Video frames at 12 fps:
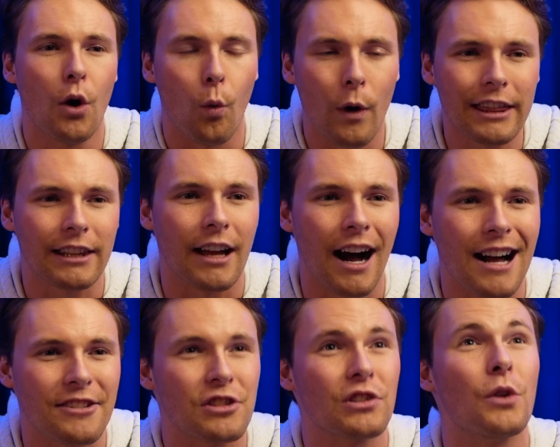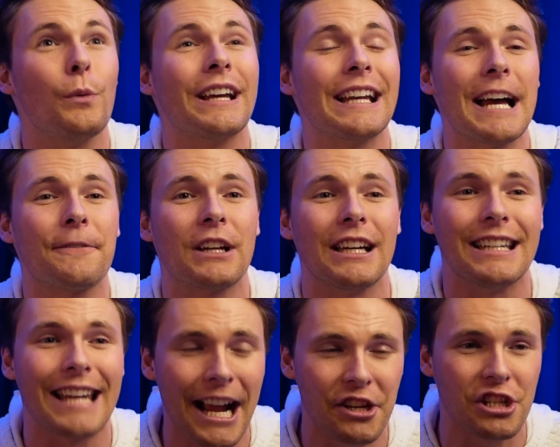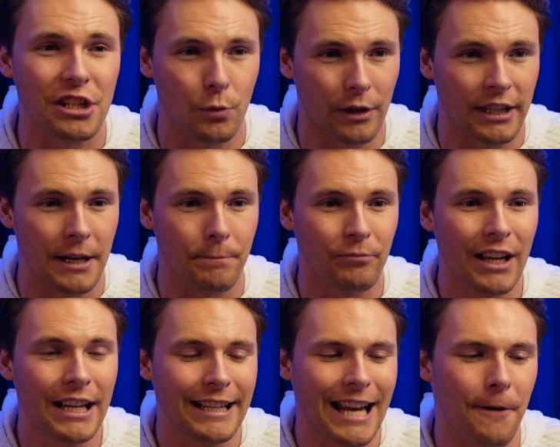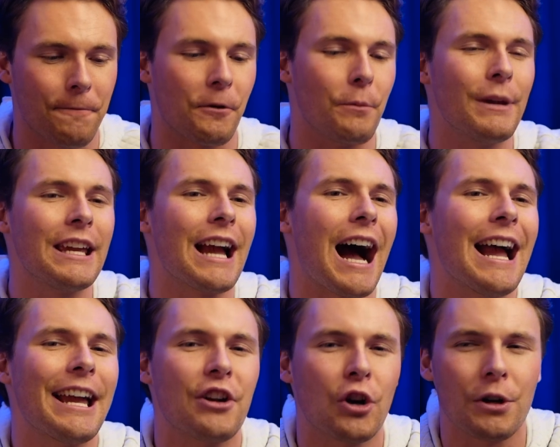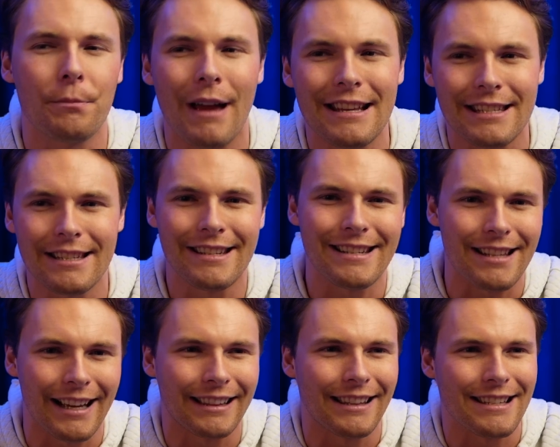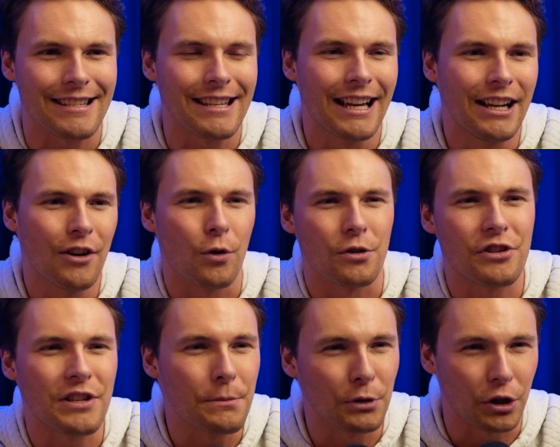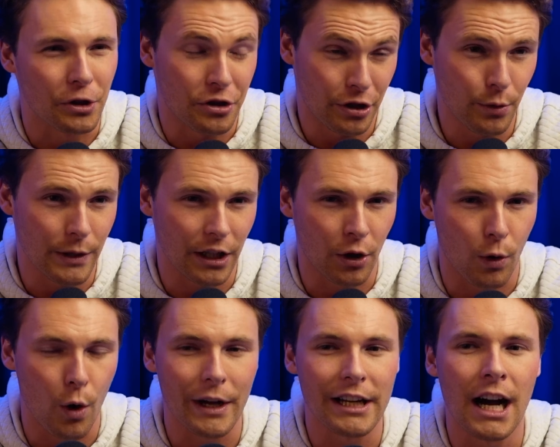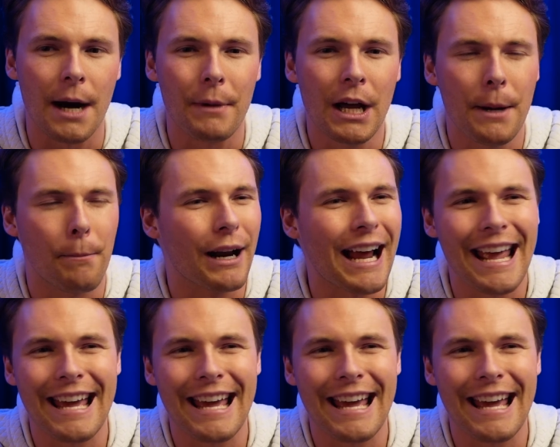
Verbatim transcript: with God so that we can have connection with Him. Now, for me, I had heard messages like this or similar to it growing up, but I